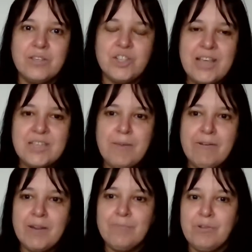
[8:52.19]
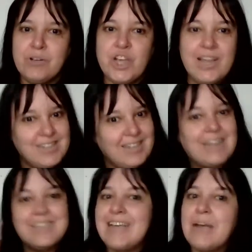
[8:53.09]
Shakespearean project,
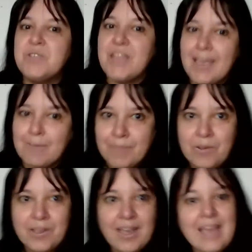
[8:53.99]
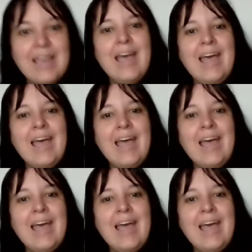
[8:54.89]
that's down to him, okay?